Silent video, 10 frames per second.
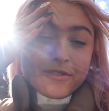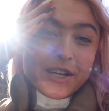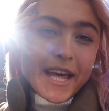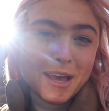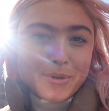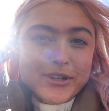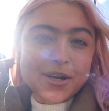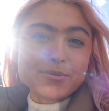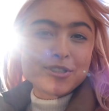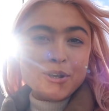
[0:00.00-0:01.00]
I don't really get because
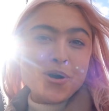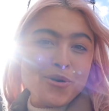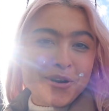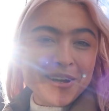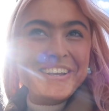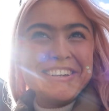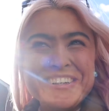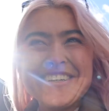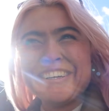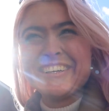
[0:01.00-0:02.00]
I was so hungry.
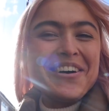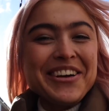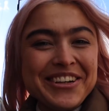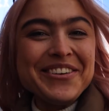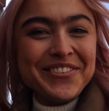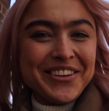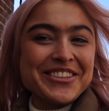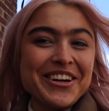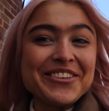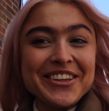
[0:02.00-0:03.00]
I couldn't finish the whole